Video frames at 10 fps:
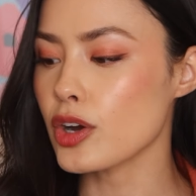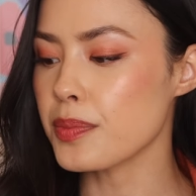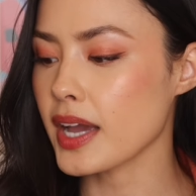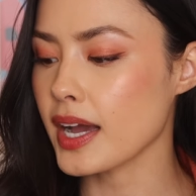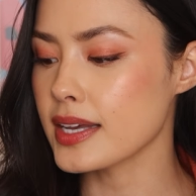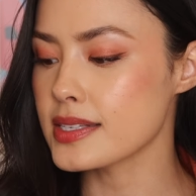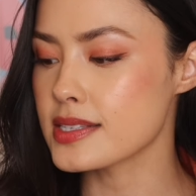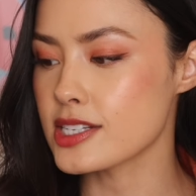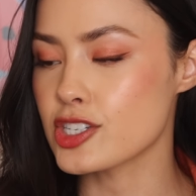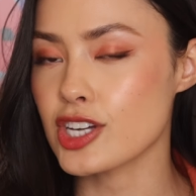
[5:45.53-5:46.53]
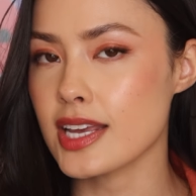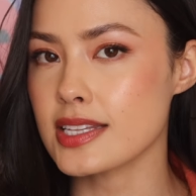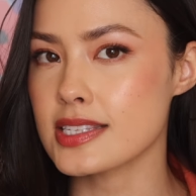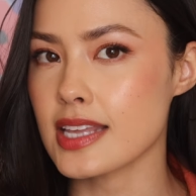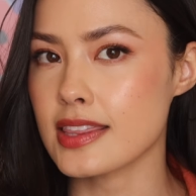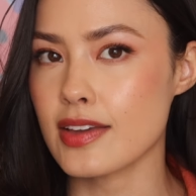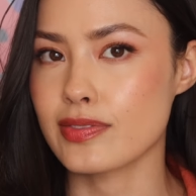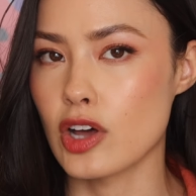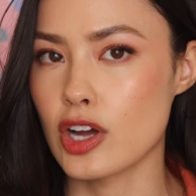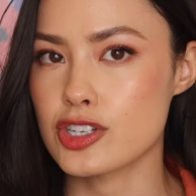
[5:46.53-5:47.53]
because the shades that they've
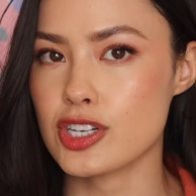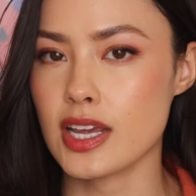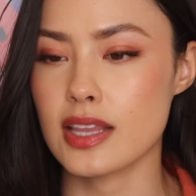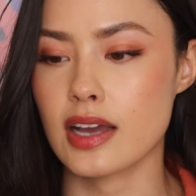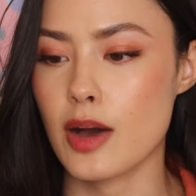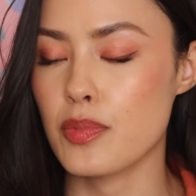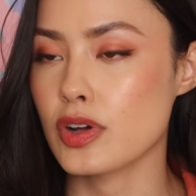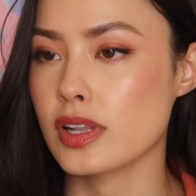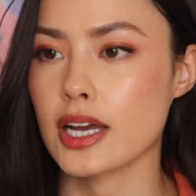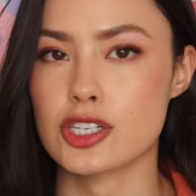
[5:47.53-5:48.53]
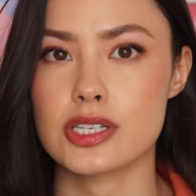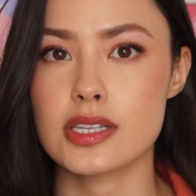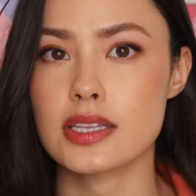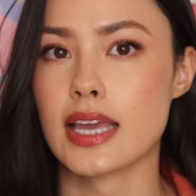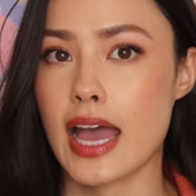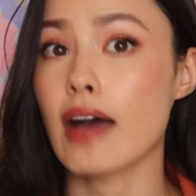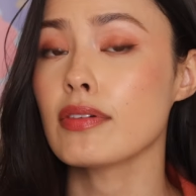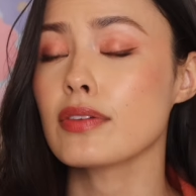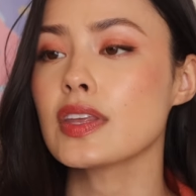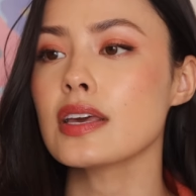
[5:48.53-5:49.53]
launched in the couple collections that they have
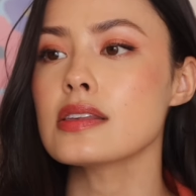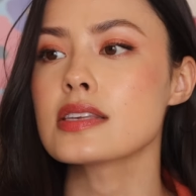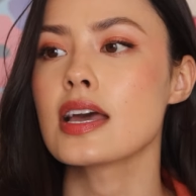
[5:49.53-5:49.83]
of these,